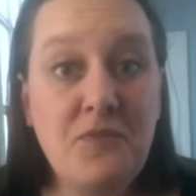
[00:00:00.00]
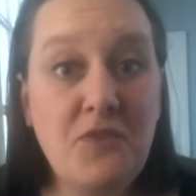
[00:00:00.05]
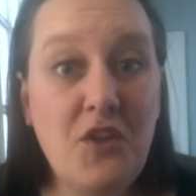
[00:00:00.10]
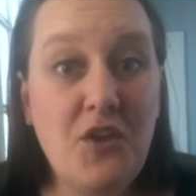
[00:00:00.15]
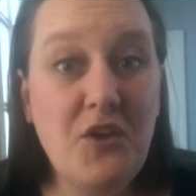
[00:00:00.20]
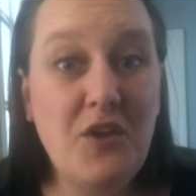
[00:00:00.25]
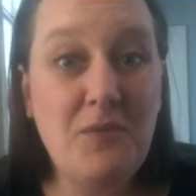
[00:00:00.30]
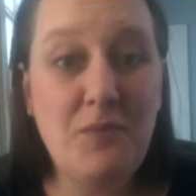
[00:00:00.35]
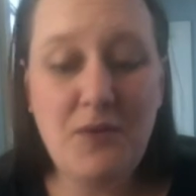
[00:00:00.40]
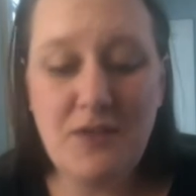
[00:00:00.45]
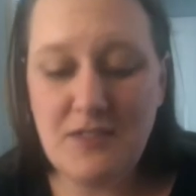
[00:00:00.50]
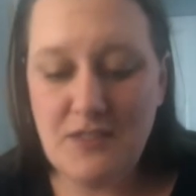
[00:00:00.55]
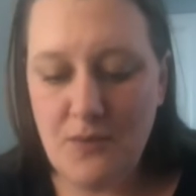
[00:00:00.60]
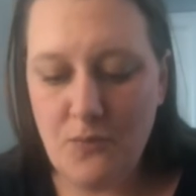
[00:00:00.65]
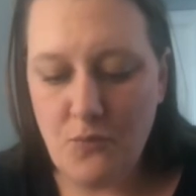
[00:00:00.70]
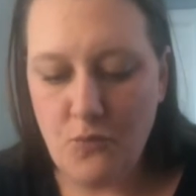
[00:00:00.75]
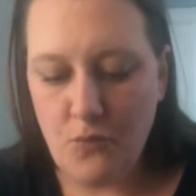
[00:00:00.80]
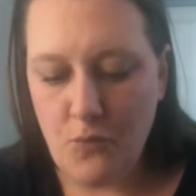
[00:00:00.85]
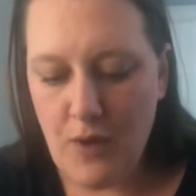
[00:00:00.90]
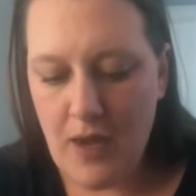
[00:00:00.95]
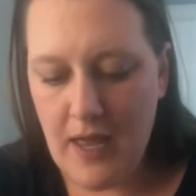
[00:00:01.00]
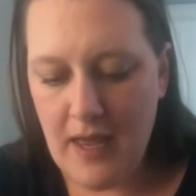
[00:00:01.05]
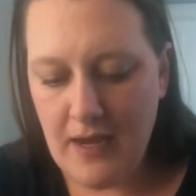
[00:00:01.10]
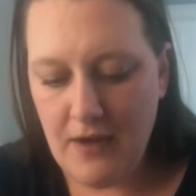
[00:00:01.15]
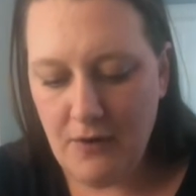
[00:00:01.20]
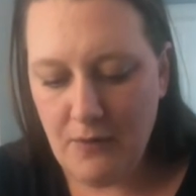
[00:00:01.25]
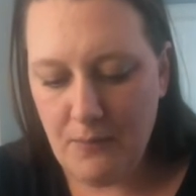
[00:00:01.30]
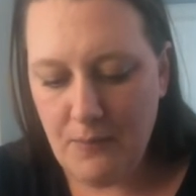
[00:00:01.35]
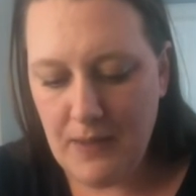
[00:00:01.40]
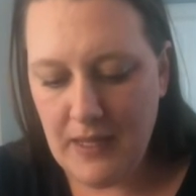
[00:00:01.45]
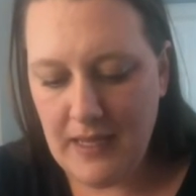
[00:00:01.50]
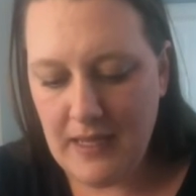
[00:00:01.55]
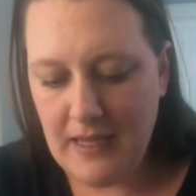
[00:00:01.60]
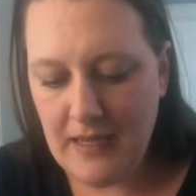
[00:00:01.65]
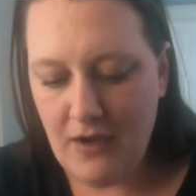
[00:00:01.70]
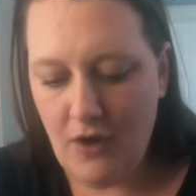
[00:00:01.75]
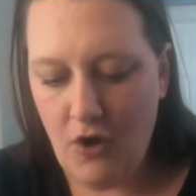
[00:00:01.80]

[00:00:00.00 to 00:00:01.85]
you could put some red or pink